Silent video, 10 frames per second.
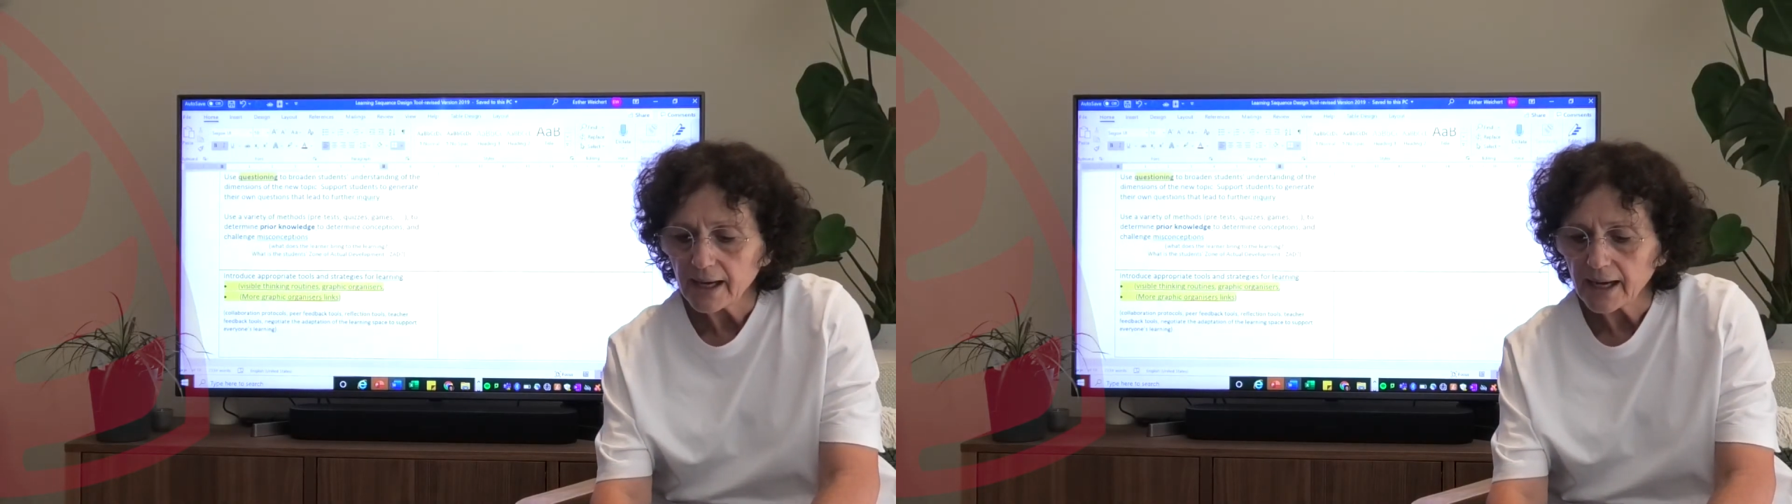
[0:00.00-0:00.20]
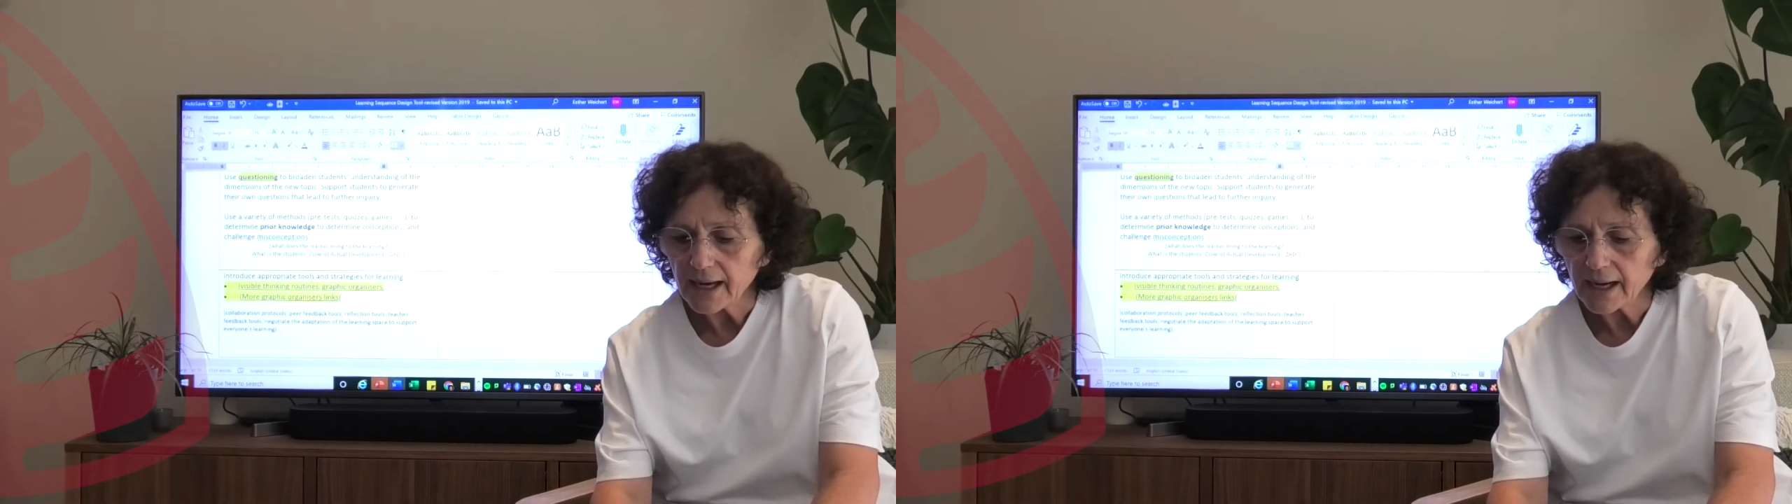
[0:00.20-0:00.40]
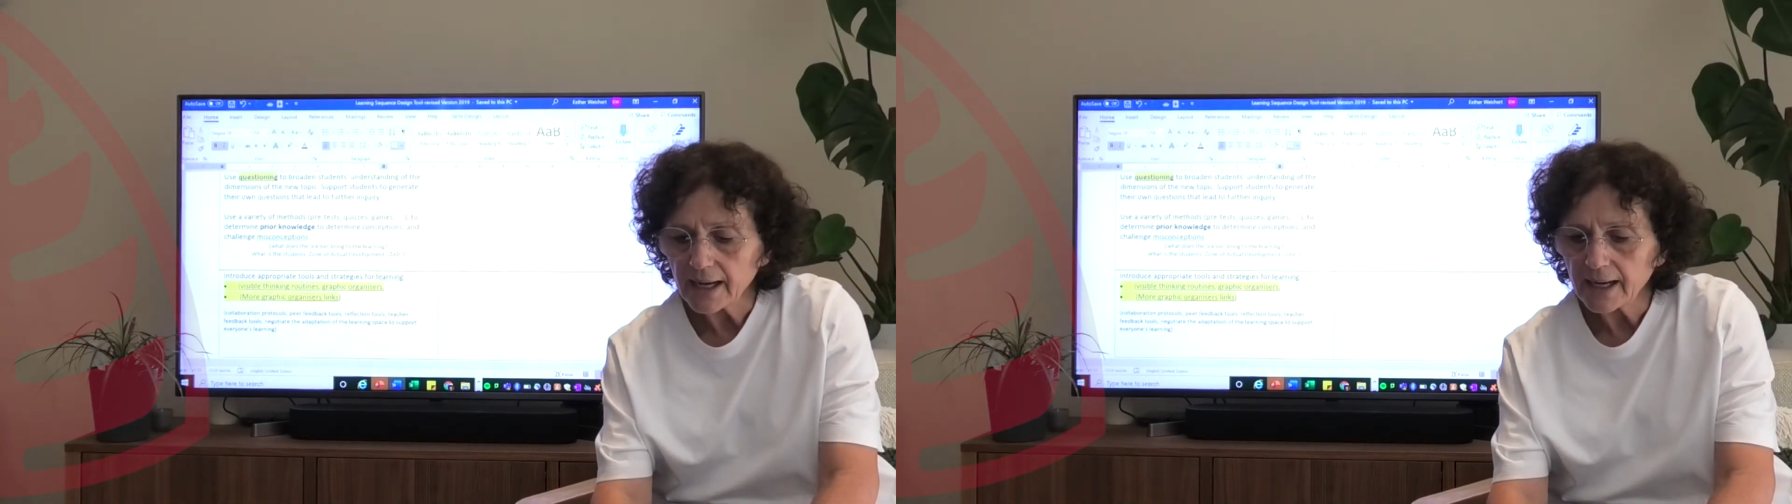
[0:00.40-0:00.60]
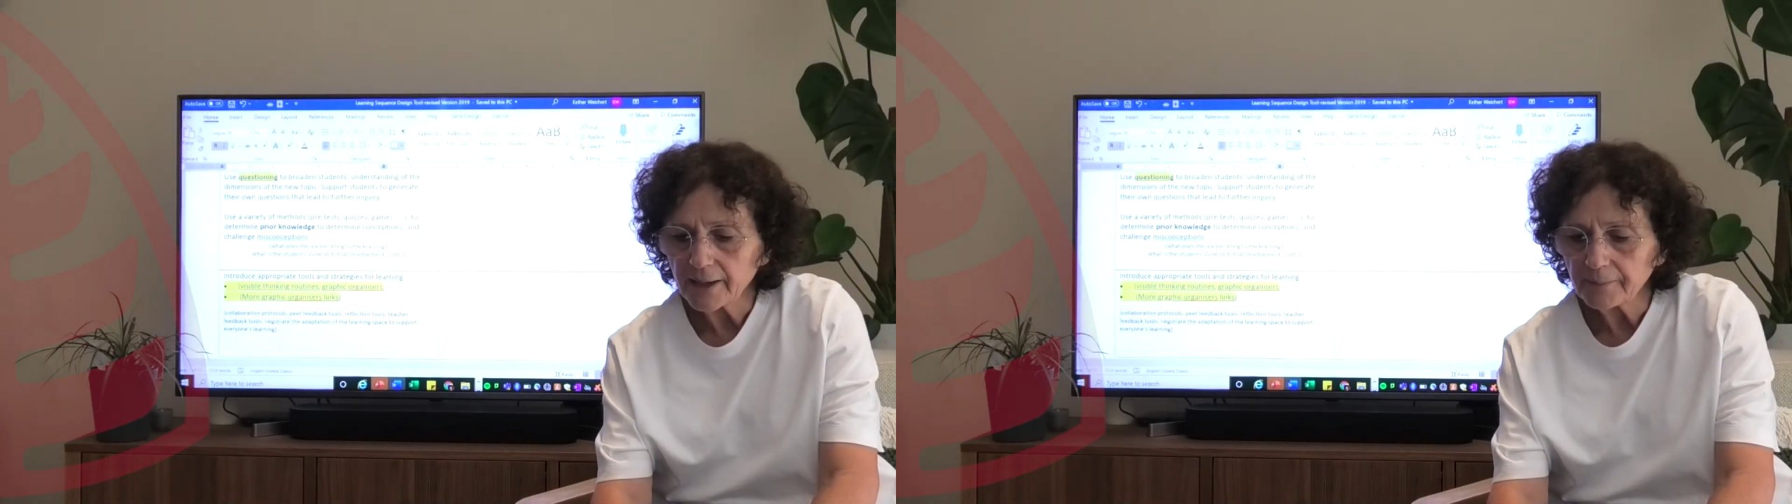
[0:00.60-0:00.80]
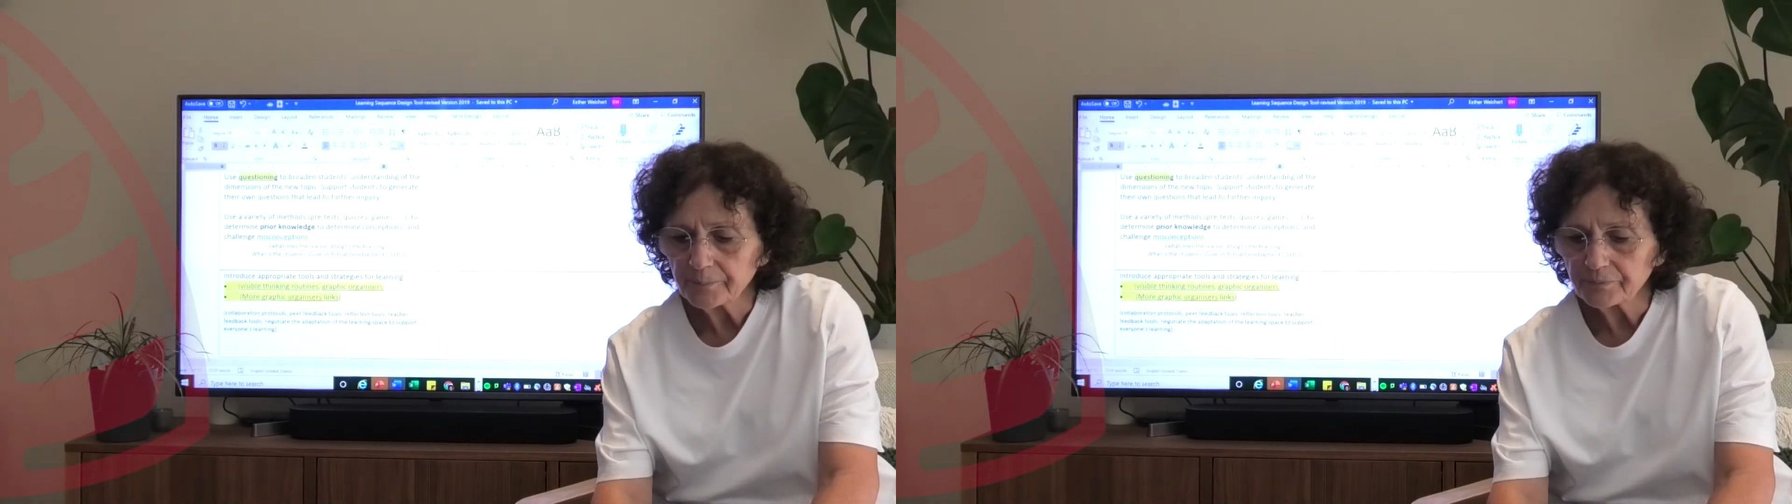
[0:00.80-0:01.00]

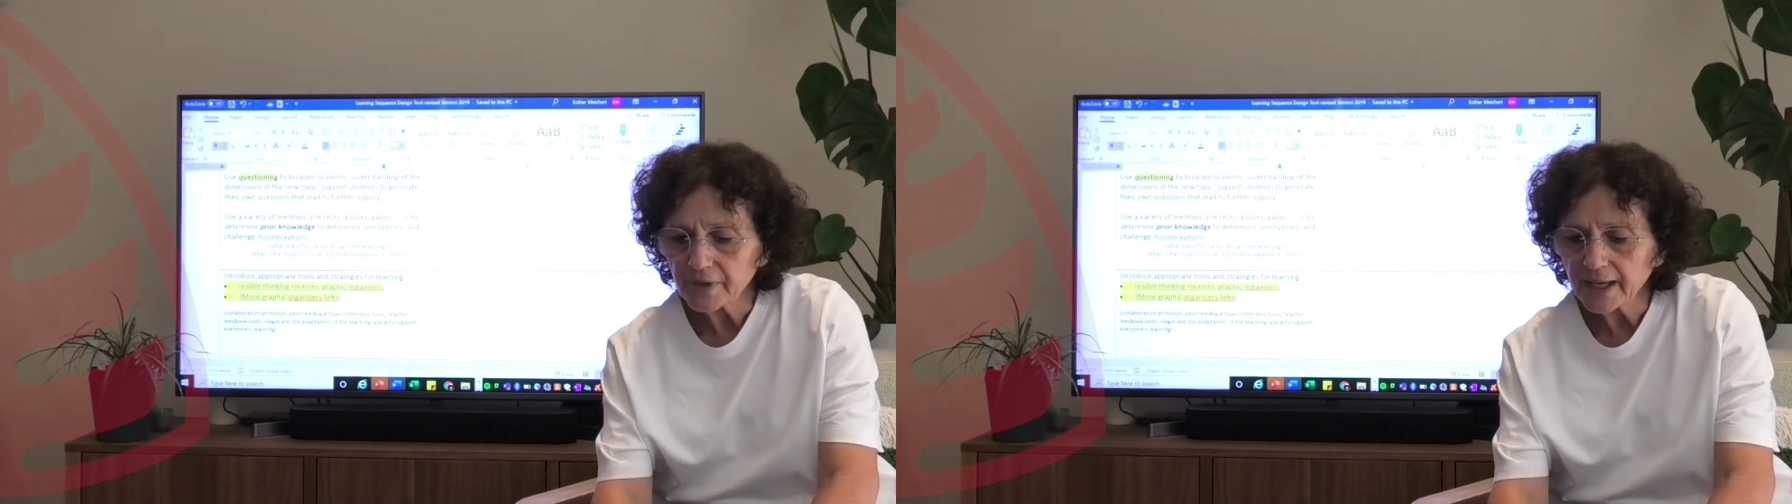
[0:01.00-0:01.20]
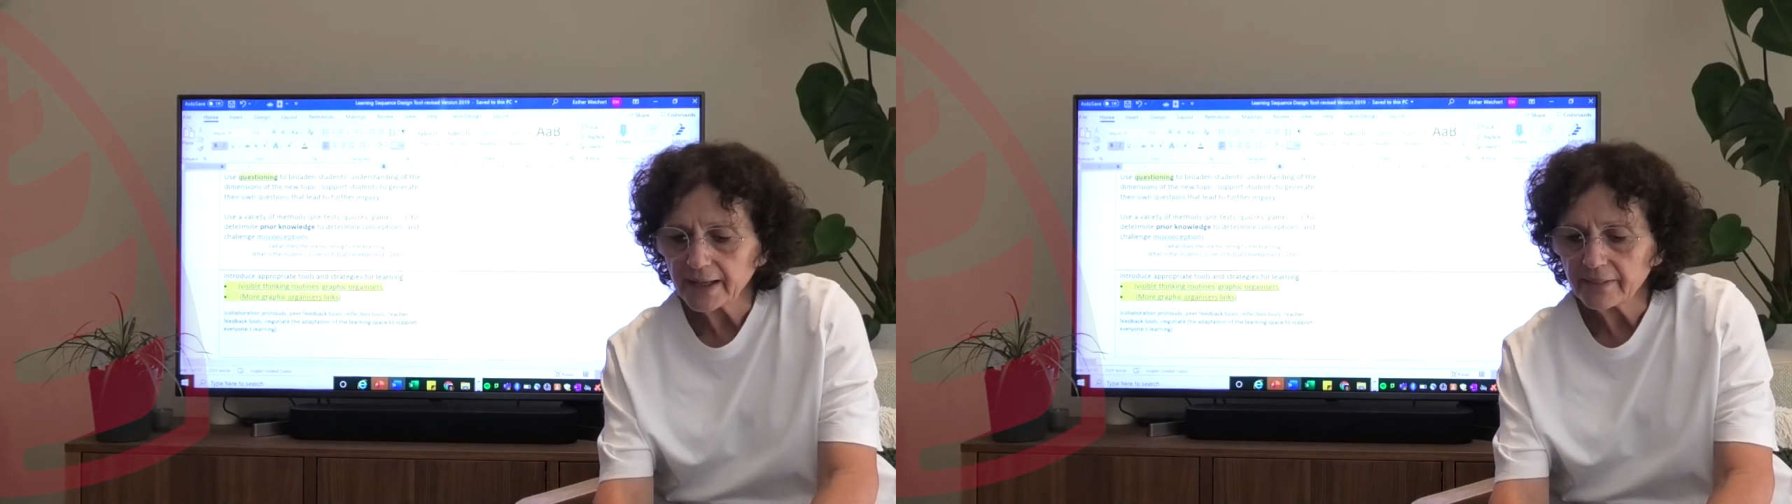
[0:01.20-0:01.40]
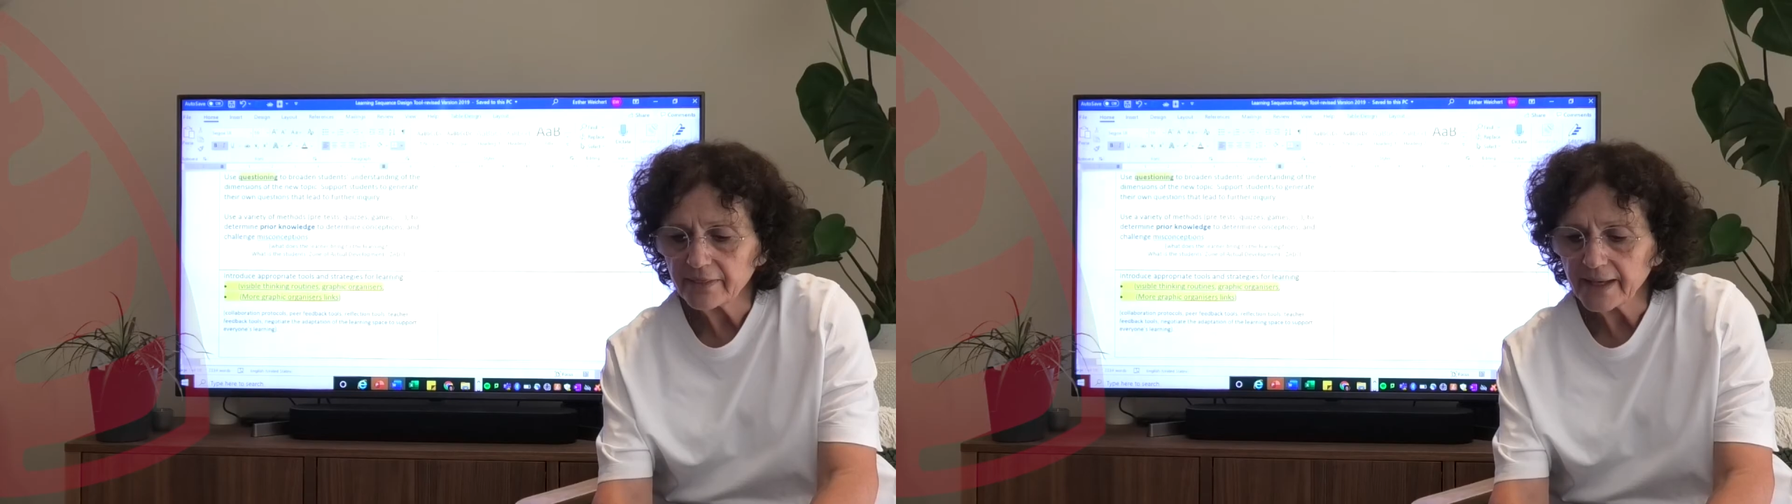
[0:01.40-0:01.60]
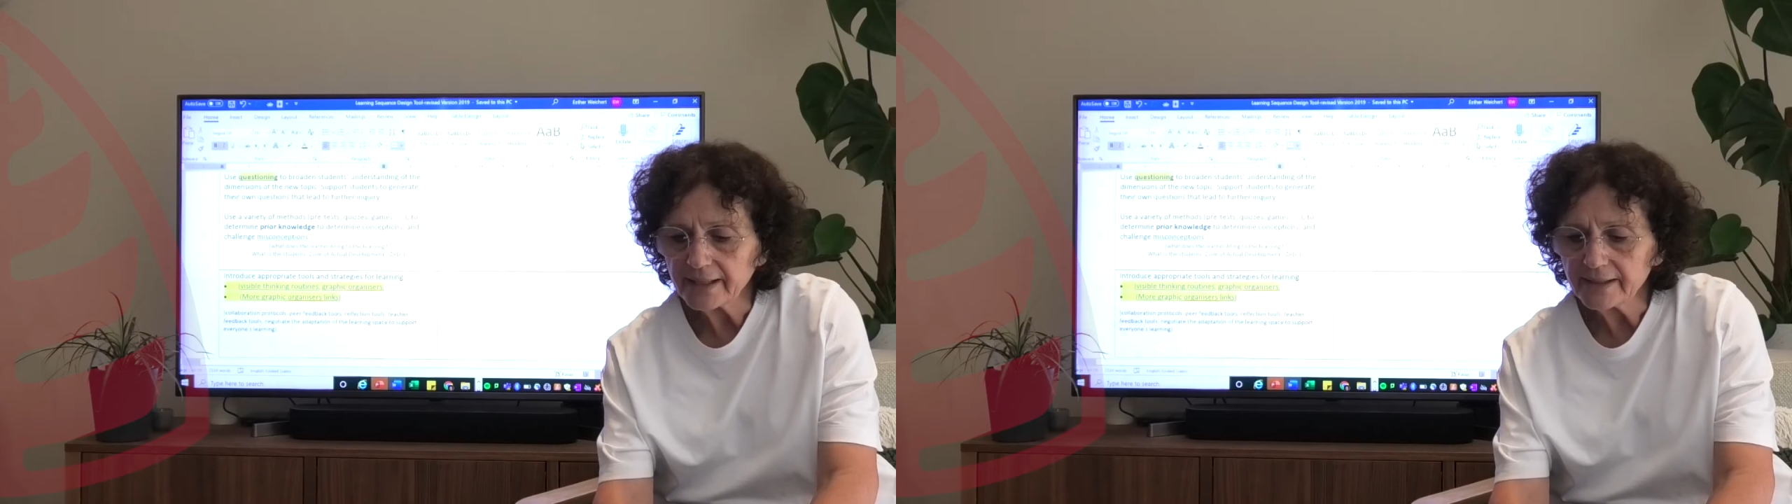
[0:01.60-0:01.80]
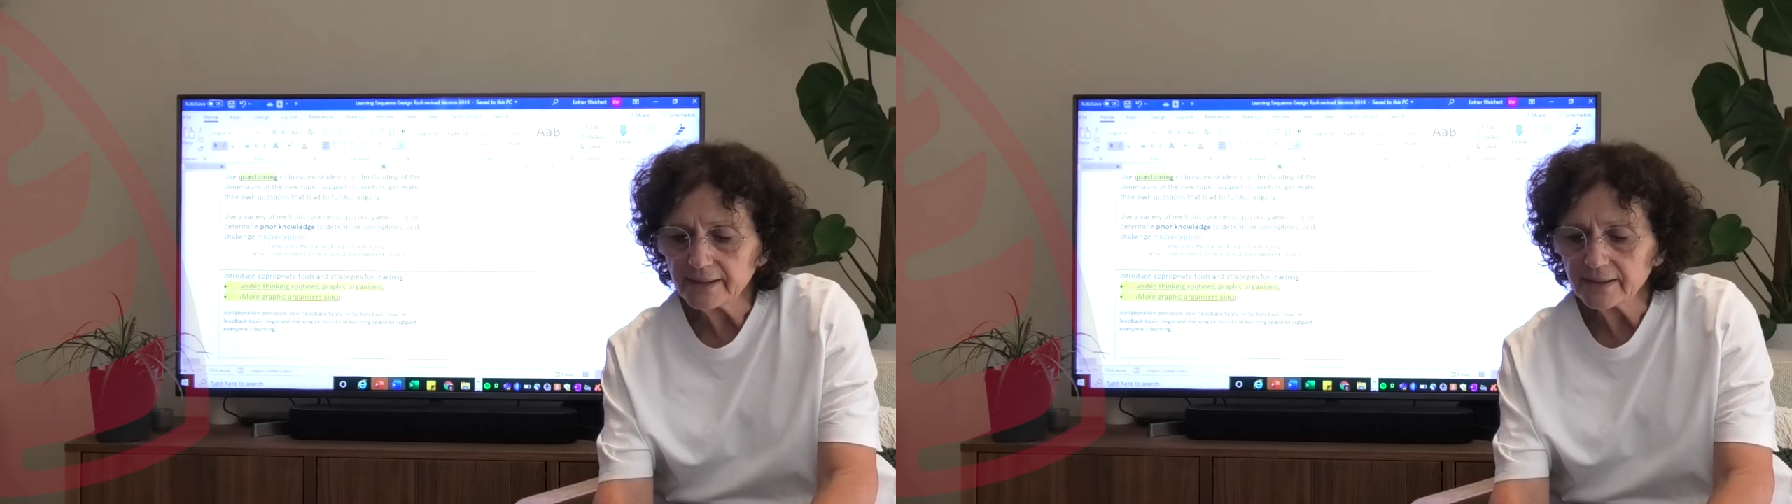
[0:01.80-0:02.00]
And then